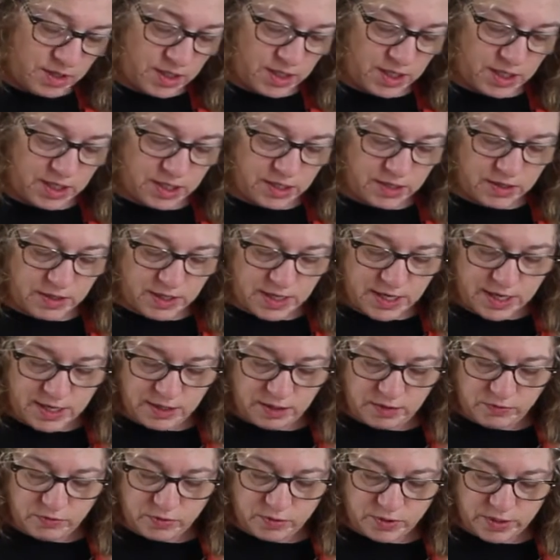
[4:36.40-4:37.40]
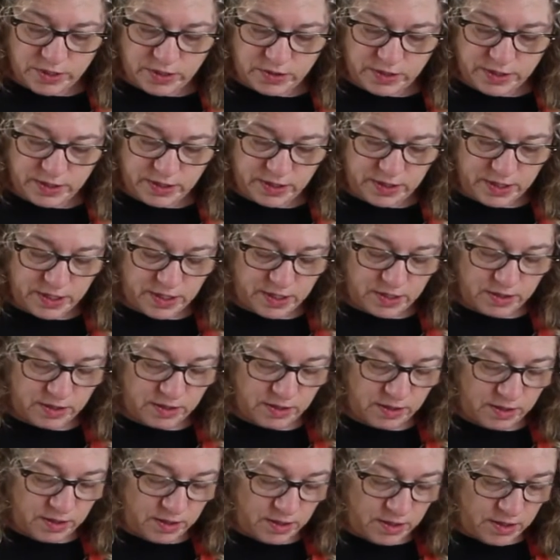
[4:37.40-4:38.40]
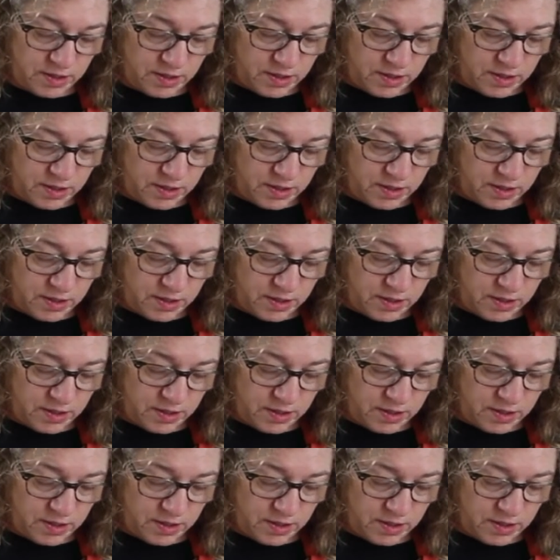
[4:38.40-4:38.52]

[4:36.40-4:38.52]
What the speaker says: Get our olive oil in there,